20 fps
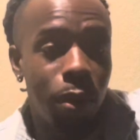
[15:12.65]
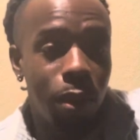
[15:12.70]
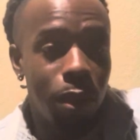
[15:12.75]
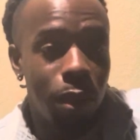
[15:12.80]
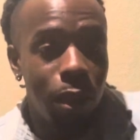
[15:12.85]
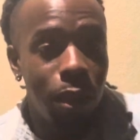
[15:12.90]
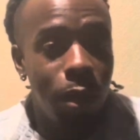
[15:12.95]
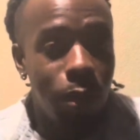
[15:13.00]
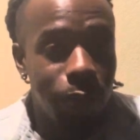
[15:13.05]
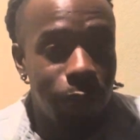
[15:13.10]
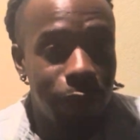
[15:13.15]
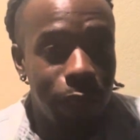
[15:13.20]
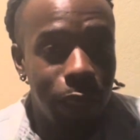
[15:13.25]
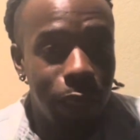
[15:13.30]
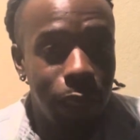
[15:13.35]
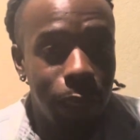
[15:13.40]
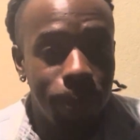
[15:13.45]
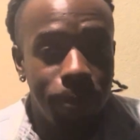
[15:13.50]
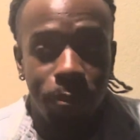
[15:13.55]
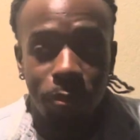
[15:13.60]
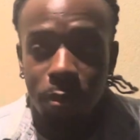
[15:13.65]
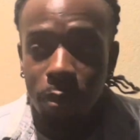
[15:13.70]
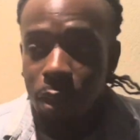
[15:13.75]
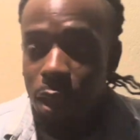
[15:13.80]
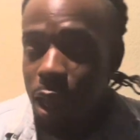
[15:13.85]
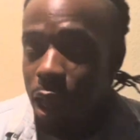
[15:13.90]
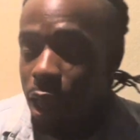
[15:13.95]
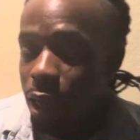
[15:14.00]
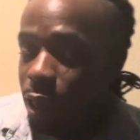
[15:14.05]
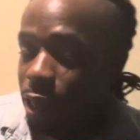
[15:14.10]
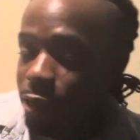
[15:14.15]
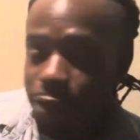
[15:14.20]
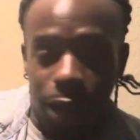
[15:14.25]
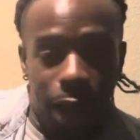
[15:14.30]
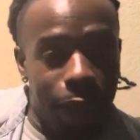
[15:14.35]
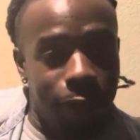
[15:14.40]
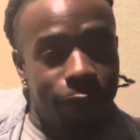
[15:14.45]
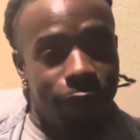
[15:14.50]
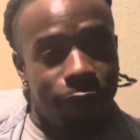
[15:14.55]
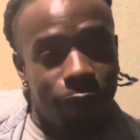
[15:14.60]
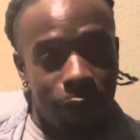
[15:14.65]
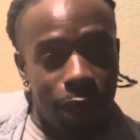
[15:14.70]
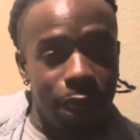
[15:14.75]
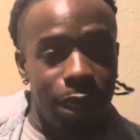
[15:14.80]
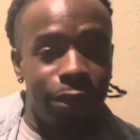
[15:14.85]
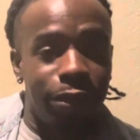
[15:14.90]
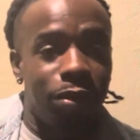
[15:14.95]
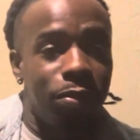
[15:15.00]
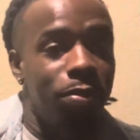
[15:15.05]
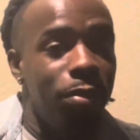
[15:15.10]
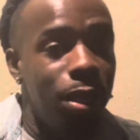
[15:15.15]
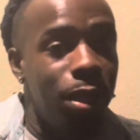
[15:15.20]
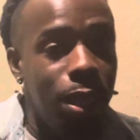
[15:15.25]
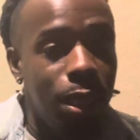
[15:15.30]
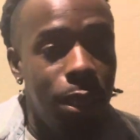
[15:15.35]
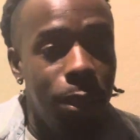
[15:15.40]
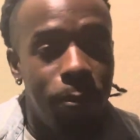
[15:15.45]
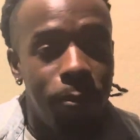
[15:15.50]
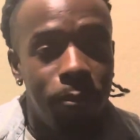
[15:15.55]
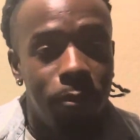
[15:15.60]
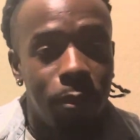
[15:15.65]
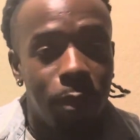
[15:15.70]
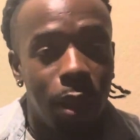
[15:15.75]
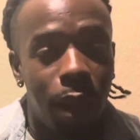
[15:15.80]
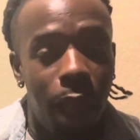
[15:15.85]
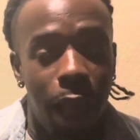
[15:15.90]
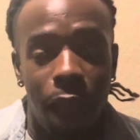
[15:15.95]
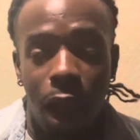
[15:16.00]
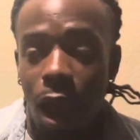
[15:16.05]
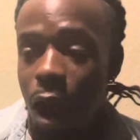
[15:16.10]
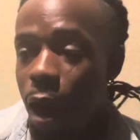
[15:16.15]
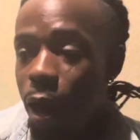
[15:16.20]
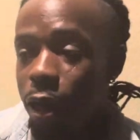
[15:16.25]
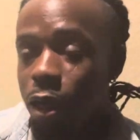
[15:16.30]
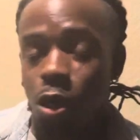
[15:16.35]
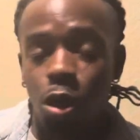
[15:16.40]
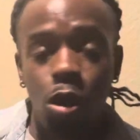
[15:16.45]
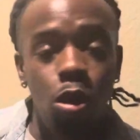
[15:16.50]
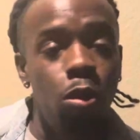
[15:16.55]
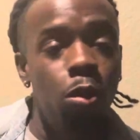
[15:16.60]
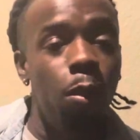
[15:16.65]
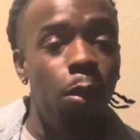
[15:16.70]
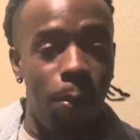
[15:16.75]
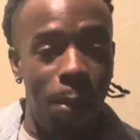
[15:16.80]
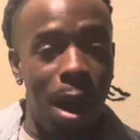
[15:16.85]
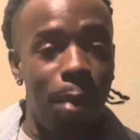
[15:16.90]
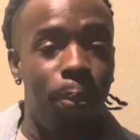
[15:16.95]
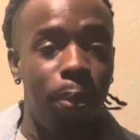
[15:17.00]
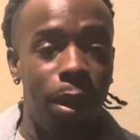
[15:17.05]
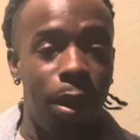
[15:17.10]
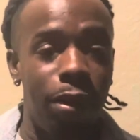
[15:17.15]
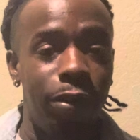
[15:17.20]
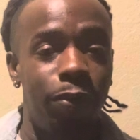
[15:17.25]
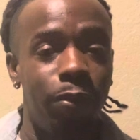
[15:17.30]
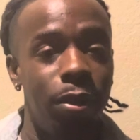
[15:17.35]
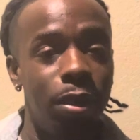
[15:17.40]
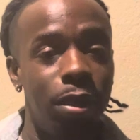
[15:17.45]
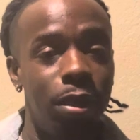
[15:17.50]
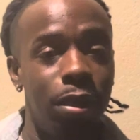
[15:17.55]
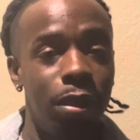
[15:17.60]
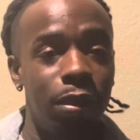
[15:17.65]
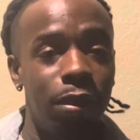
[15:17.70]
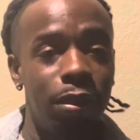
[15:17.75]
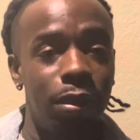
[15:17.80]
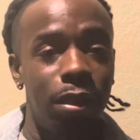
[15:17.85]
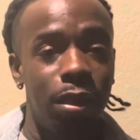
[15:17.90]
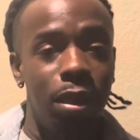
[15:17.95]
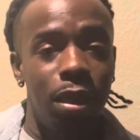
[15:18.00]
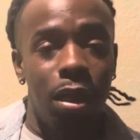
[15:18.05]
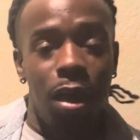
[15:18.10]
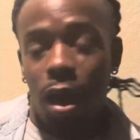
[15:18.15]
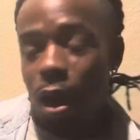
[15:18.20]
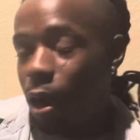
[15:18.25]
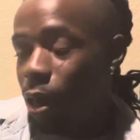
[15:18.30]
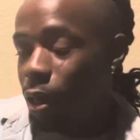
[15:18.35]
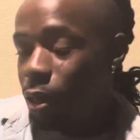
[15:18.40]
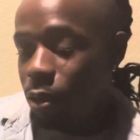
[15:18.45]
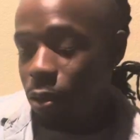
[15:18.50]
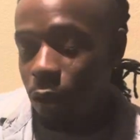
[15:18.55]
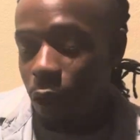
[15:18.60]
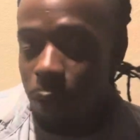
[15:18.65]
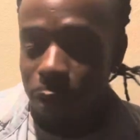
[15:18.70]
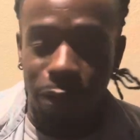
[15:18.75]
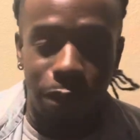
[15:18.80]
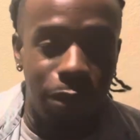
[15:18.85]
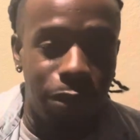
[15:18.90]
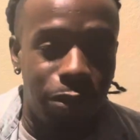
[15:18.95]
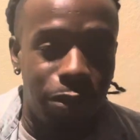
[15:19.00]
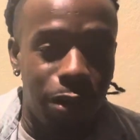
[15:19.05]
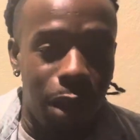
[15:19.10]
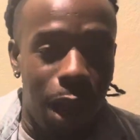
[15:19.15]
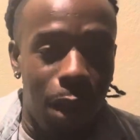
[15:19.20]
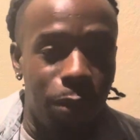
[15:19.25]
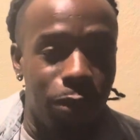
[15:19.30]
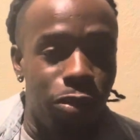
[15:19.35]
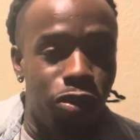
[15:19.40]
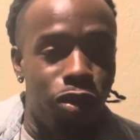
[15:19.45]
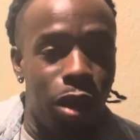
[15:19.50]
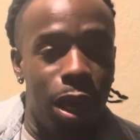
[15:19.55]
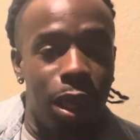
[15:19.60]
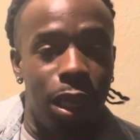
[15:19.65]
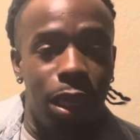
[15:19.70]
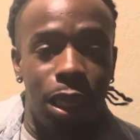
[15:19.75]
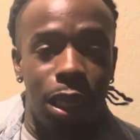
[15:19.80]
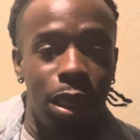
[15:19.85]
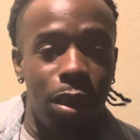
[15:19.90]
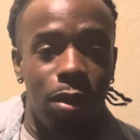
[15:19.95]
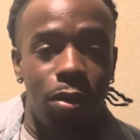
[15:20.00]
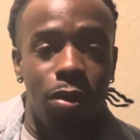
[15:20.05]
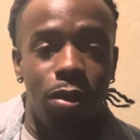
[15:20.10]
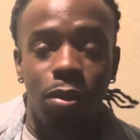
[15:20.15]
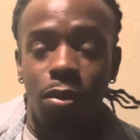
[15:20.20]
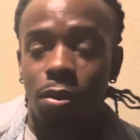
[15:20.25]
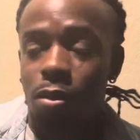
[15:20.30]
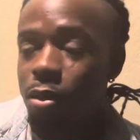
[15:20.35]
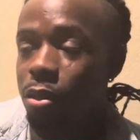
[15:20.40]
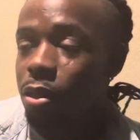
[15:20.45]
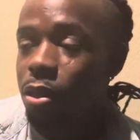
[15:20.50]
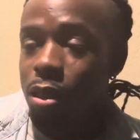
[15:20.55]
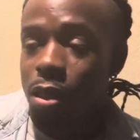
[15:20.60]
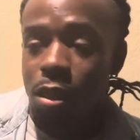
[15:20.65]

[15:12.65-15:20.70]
You know what I'm saying? And these are like friends to me. Like, I already knew what my place was. I already knew I wasn't trying to get no cooler.